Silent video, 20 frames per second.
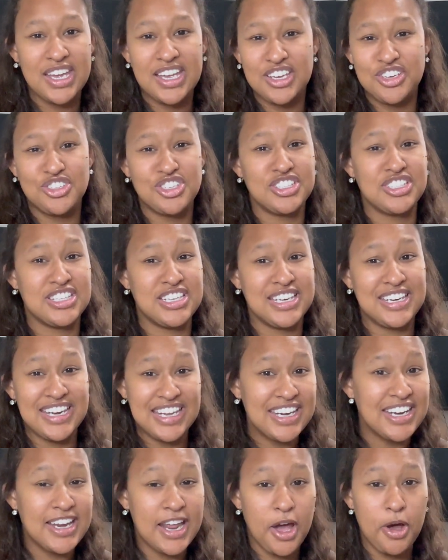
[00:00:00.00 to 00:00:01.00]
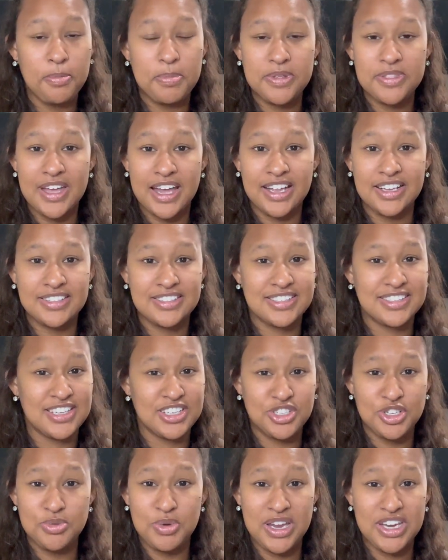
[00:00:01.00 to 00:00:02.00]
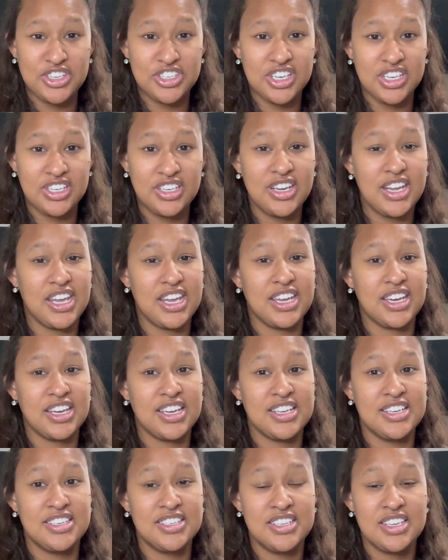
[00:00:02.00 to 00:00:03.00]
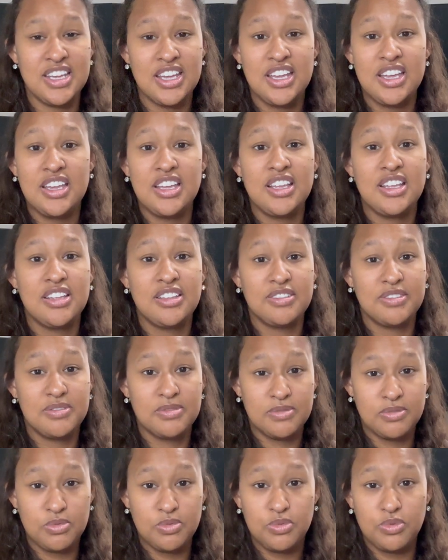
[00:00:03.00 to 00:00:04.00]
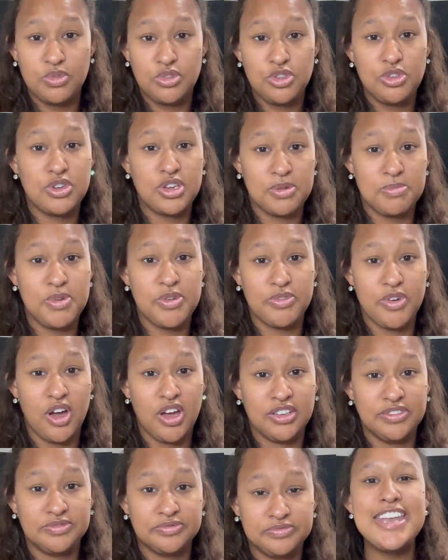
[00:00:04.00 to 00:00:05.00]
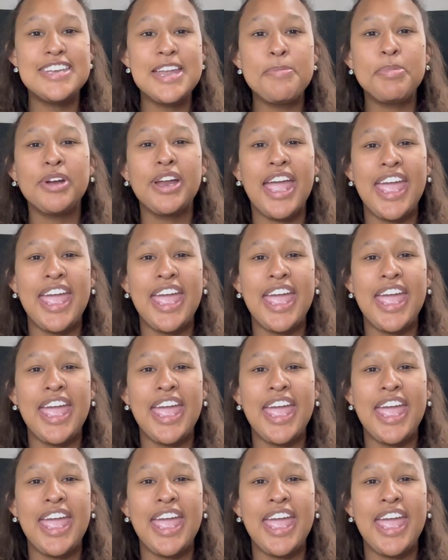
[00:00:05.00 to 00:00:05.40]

You just needed help in that situation, and you can move on. And number